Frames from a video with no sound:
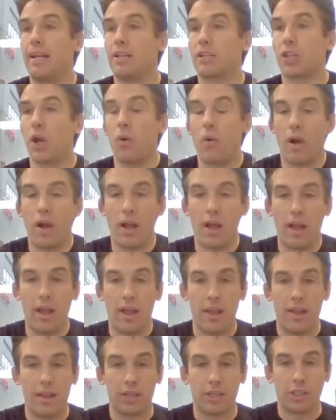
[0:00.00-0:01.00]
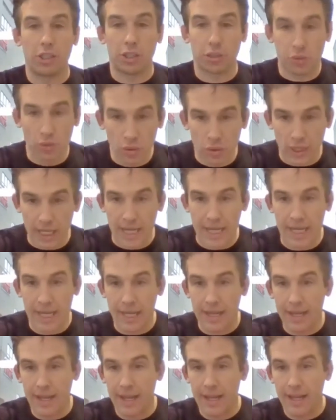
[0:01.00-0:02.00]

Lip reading: so truly,